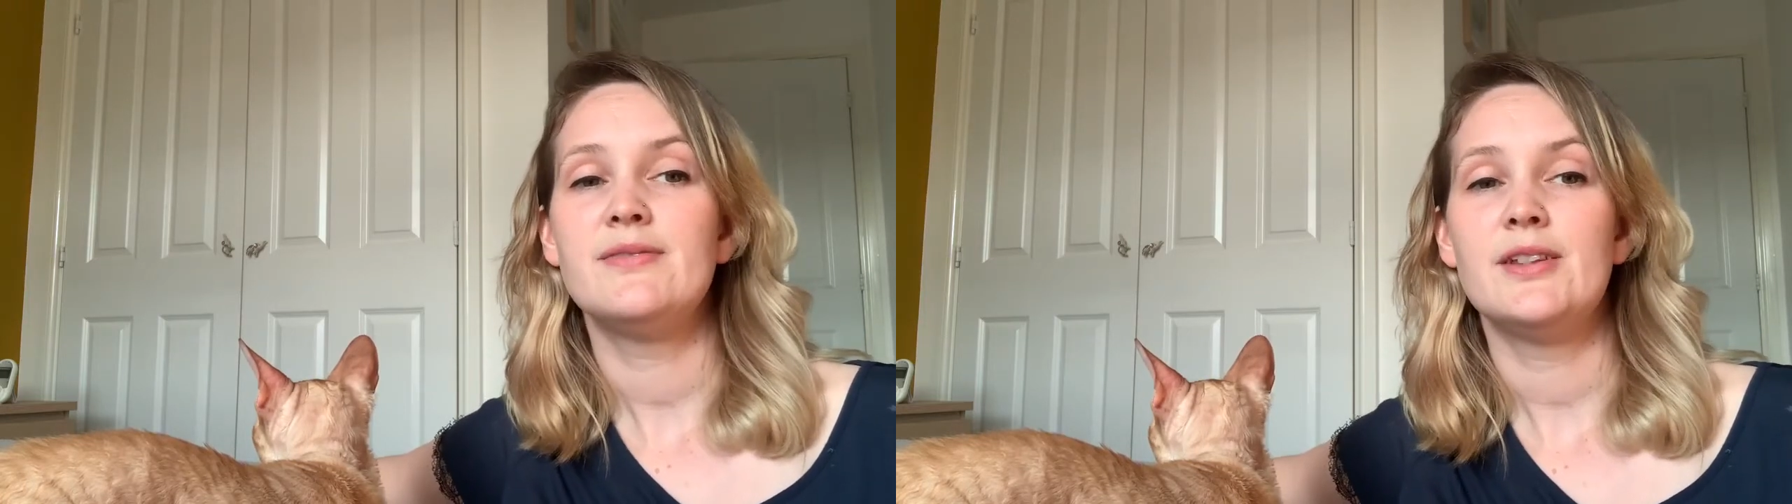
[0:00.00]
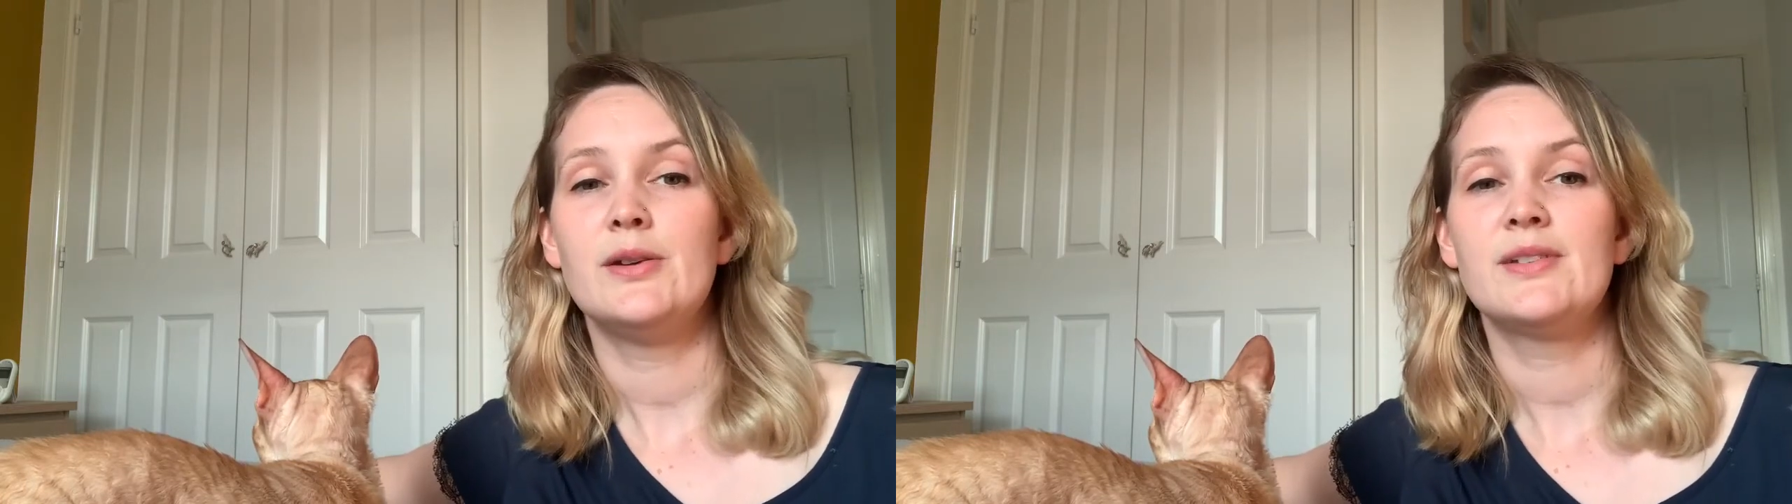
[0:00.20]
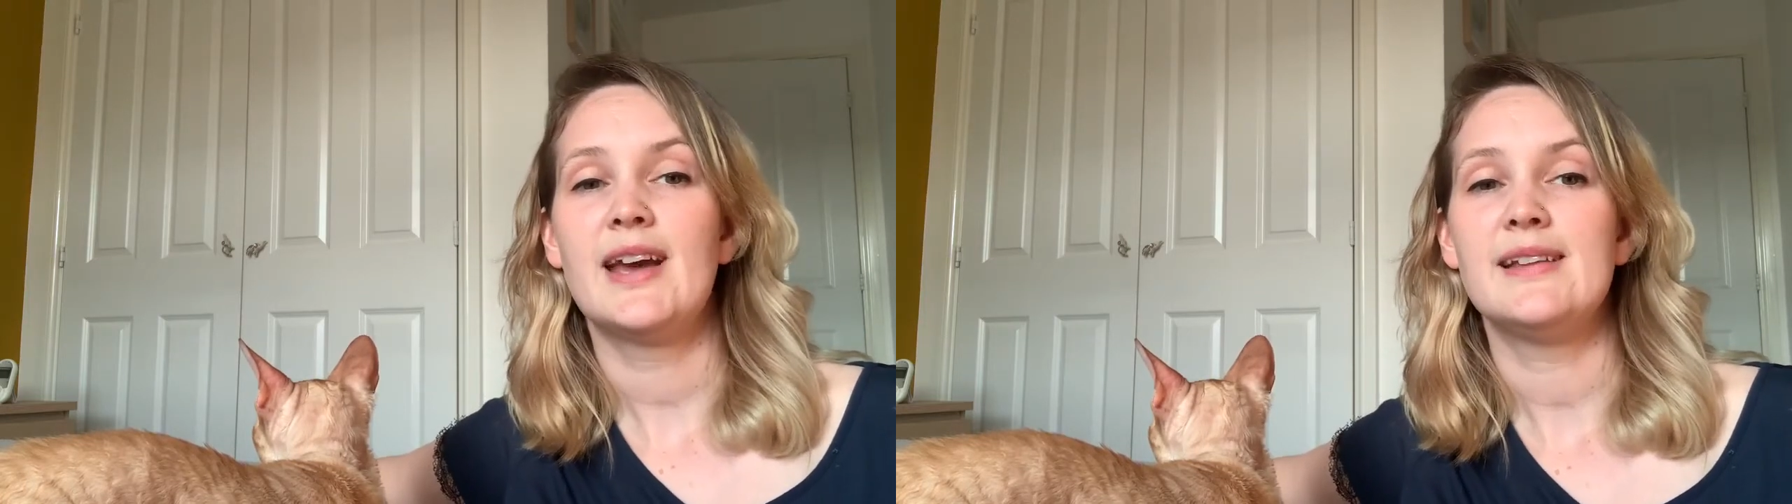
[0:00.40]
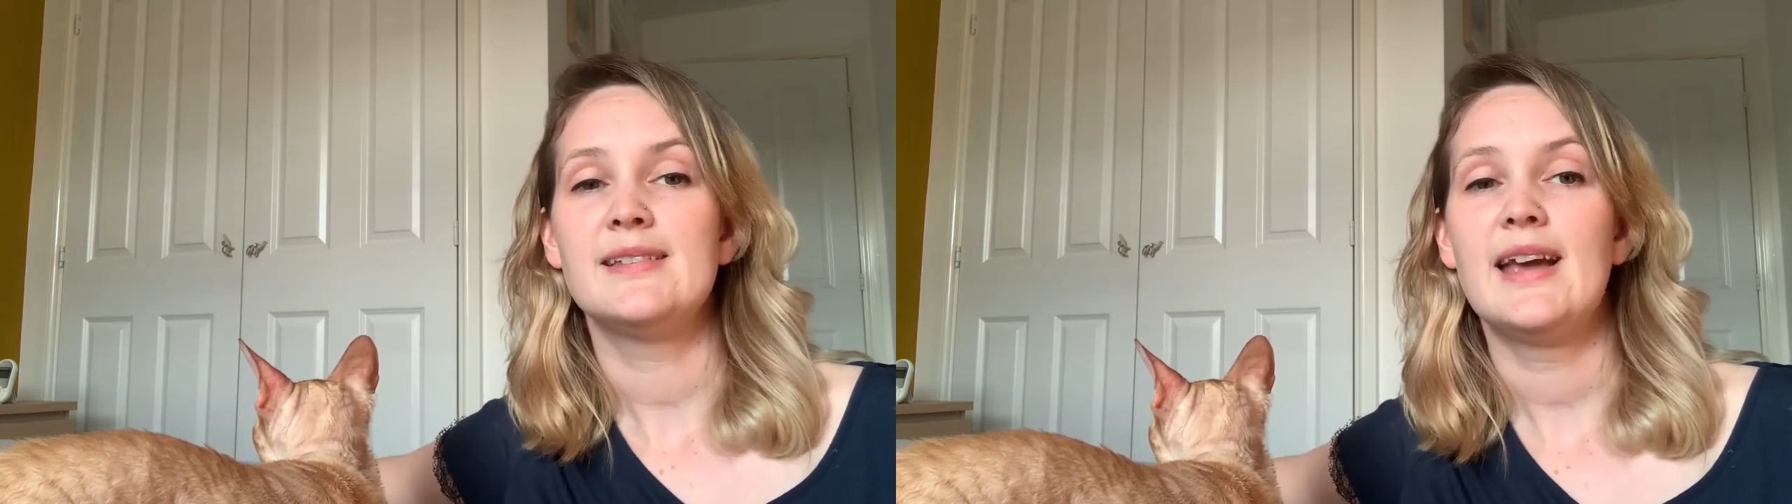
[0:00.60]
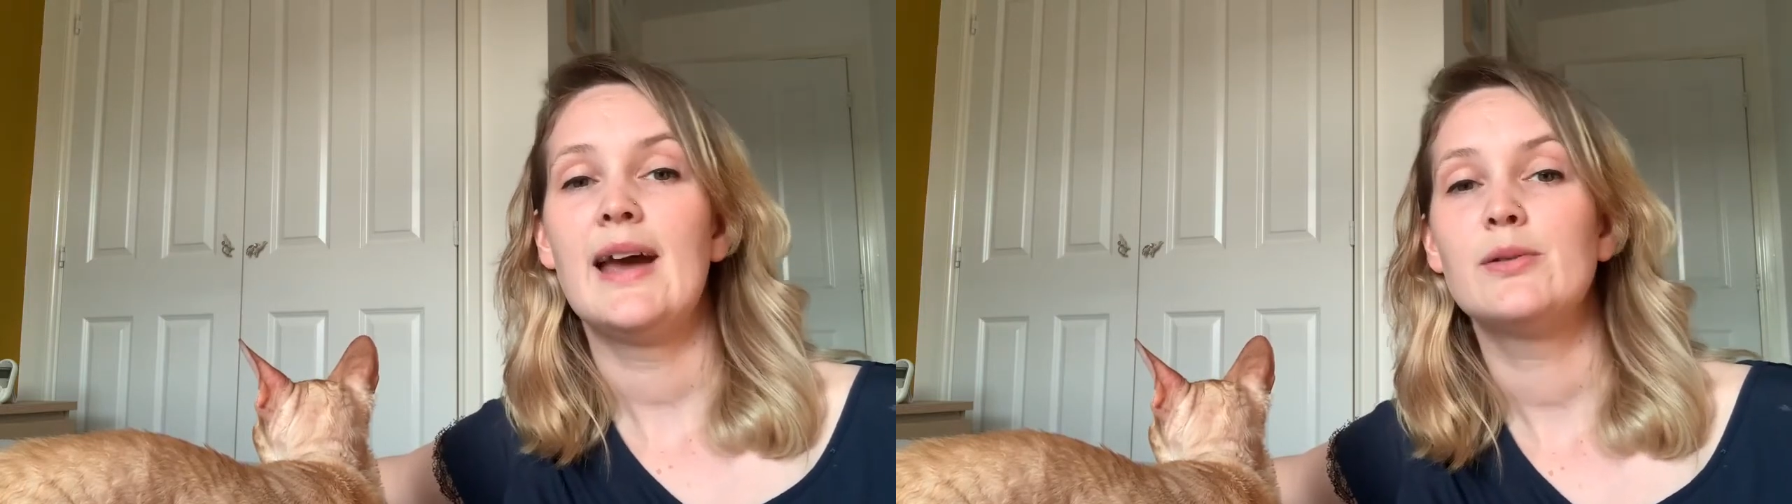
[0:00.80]
those cats
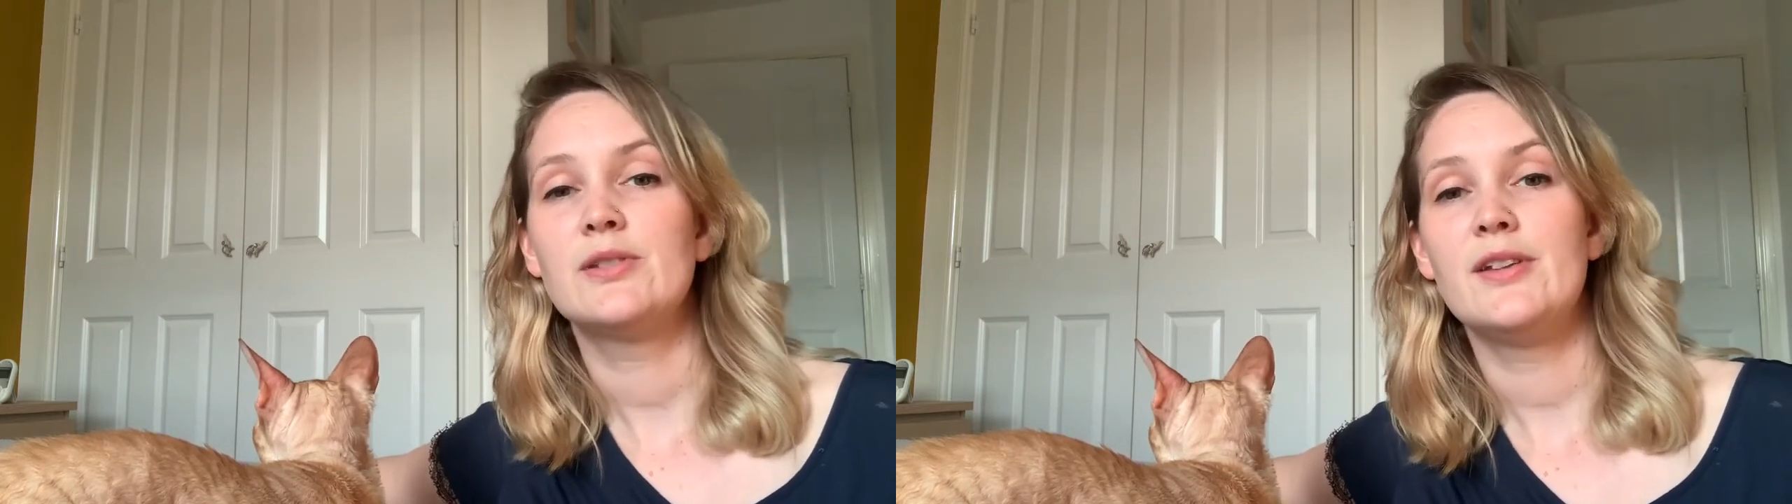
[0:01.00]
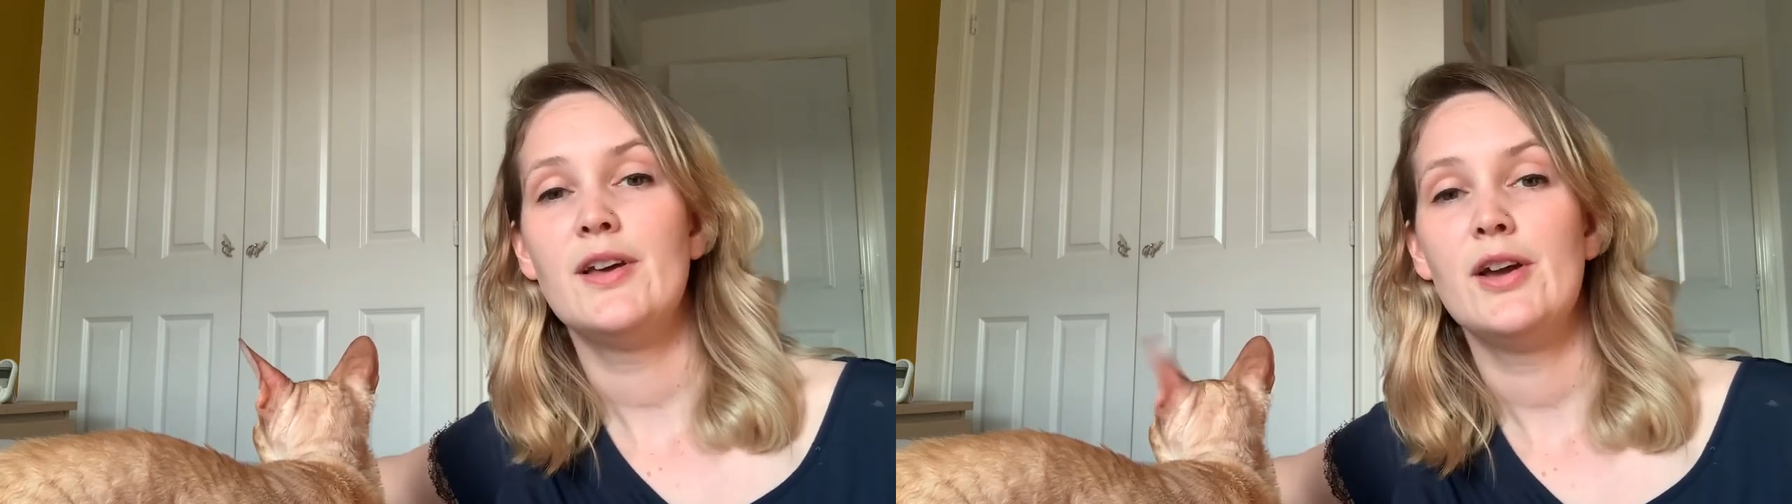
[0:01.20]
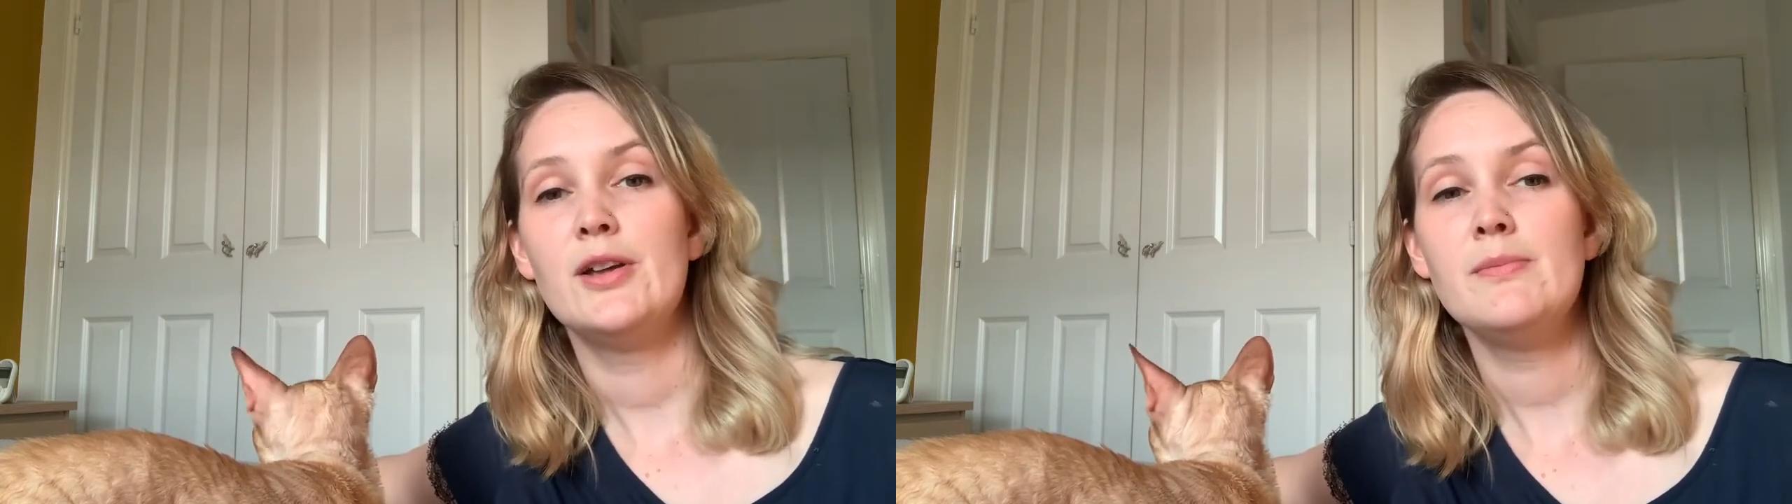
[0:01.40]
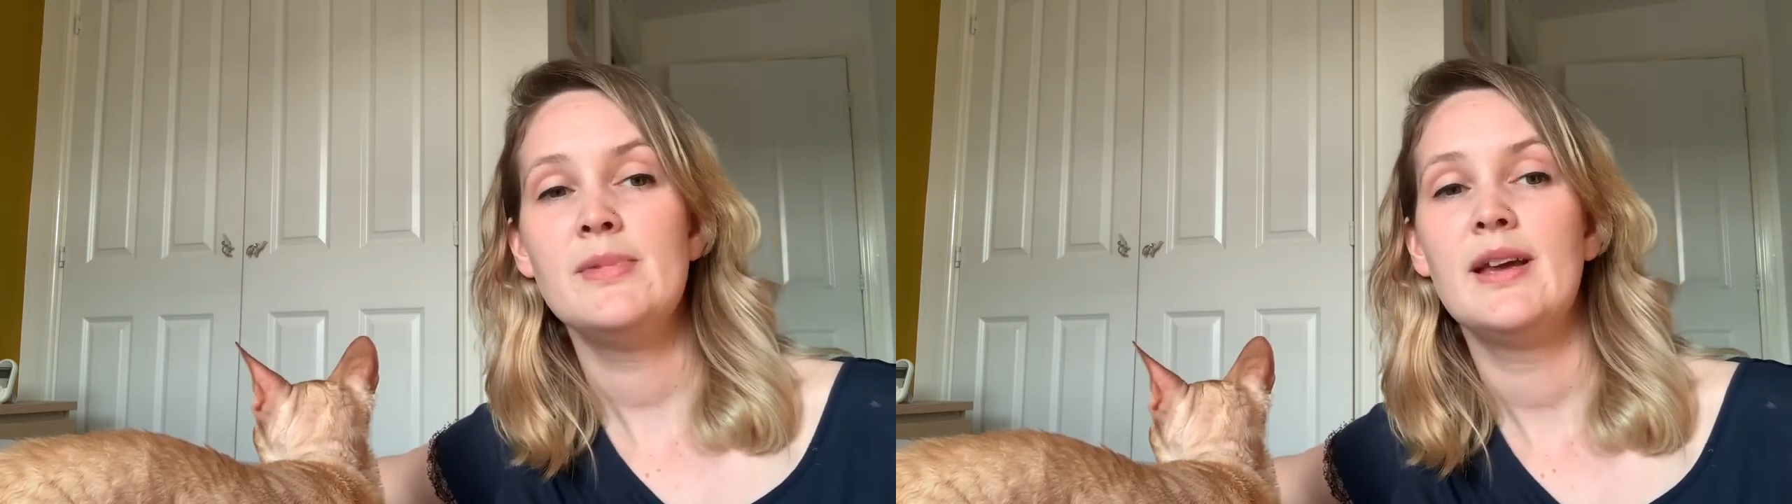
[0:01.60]
outside the home,